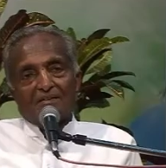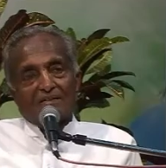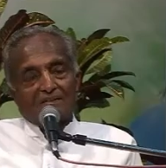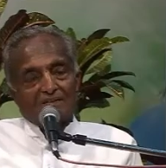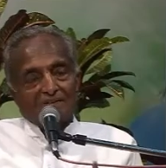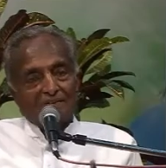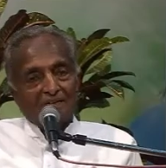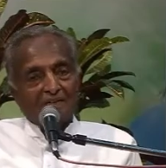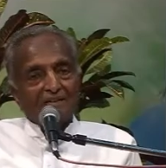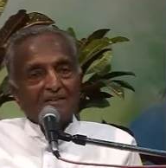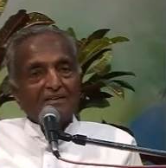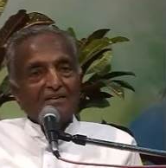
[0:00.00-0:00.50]

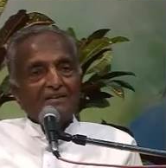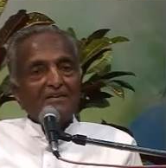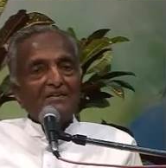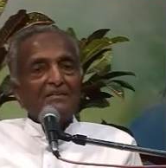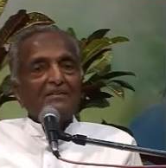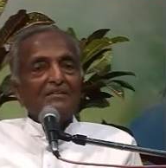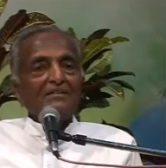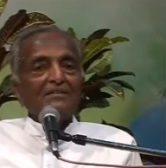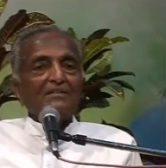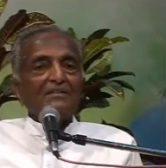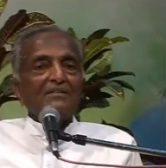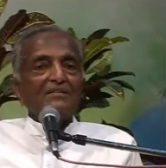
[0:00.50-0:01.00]

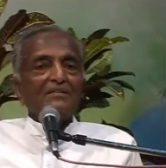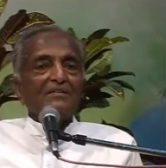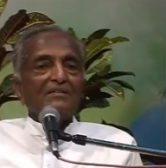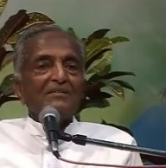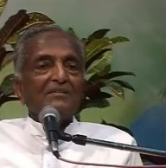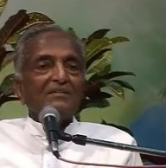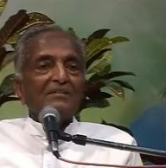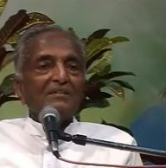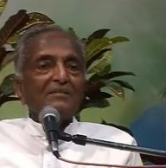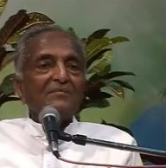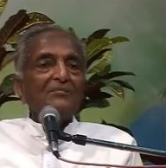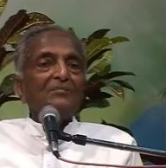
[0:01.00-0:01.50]
Second
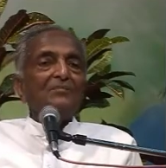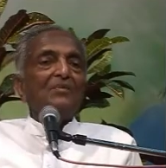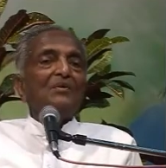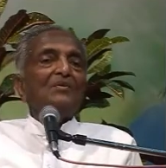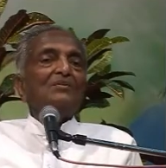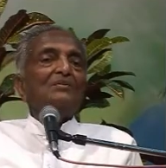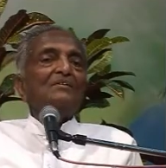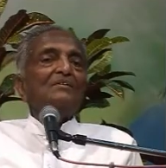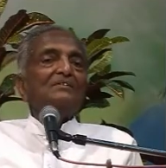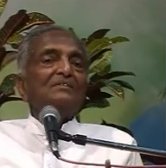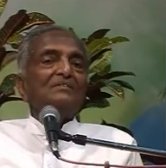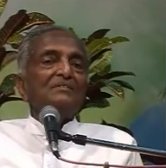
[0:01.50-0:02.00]

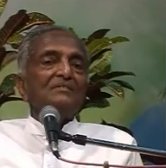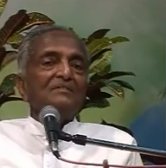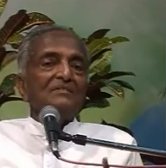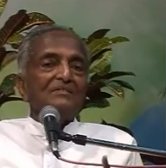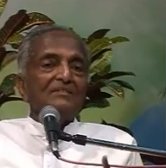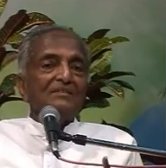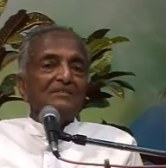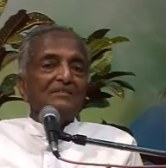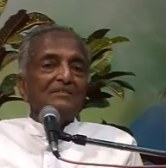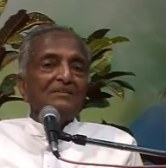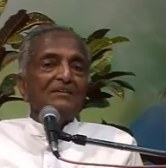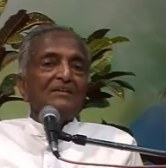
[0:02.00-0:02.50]

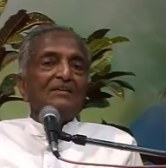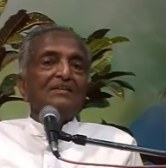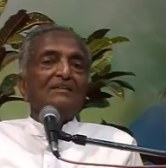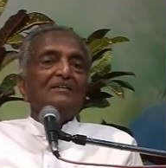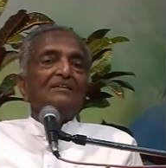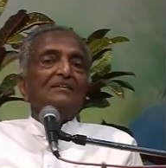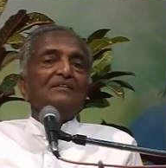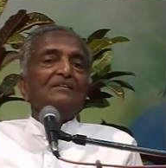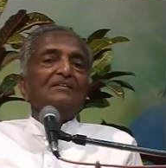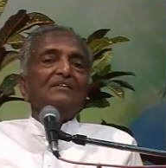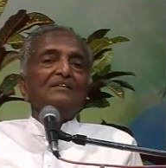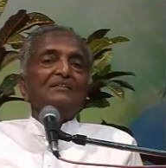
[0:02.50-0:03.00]
important
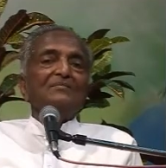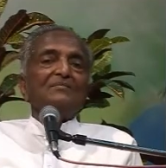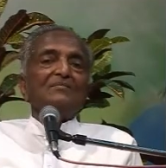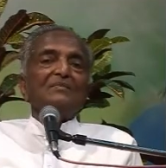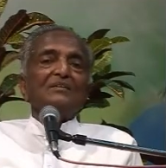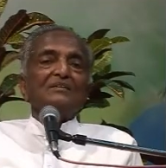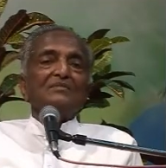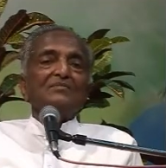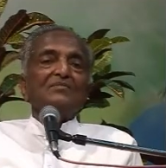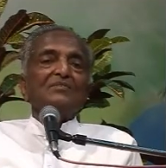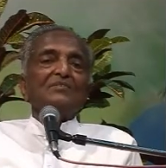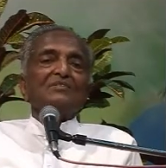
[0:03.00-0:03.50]
legal
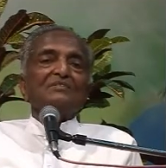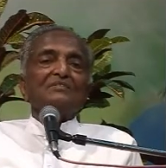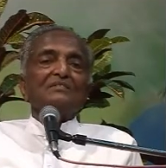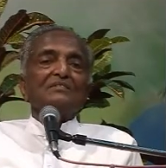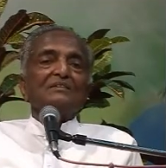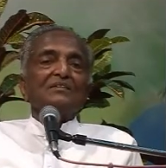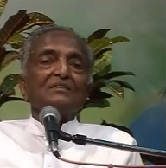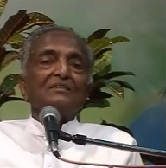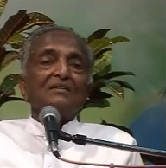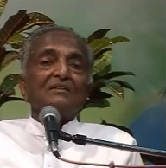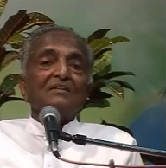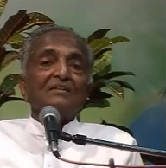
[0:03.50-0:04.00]
judgment was
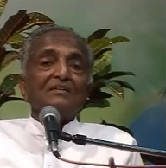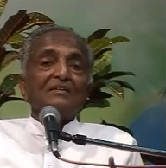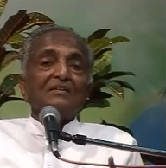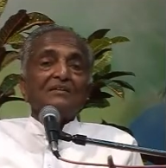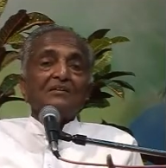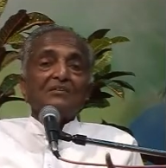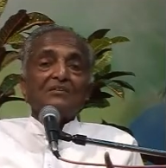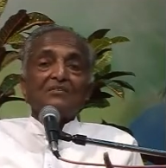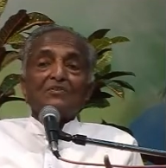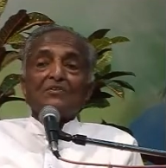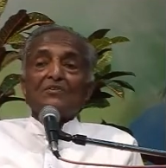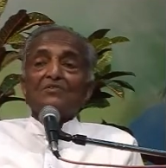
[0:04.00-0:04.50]

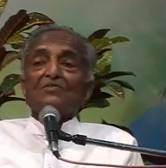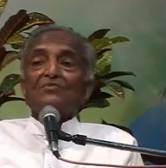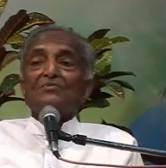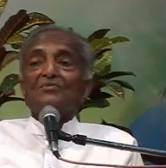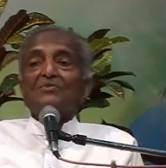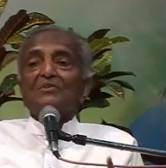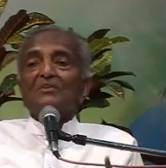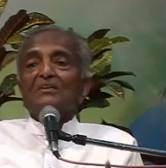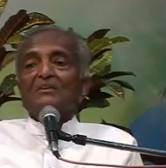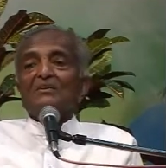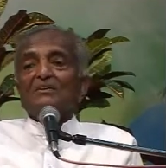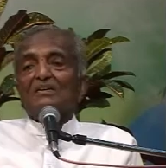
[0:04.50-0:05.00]

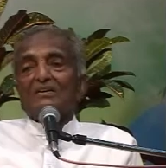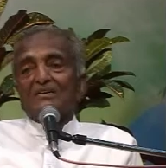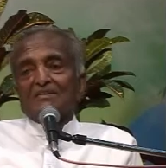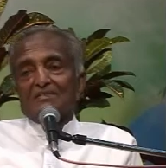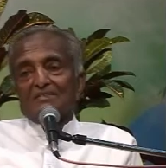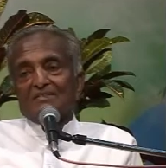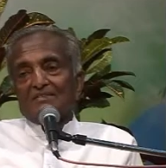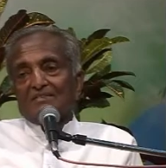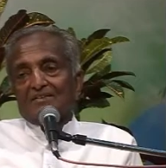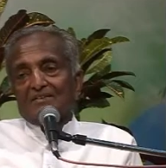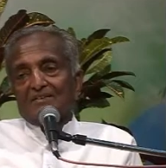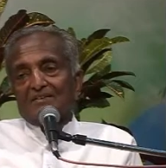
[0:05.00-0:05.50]
conjugal
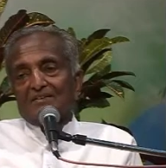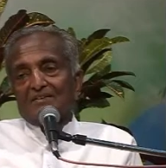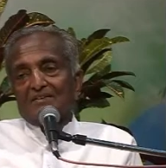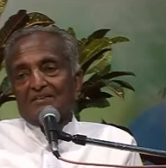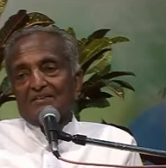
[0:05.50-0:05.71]
rights.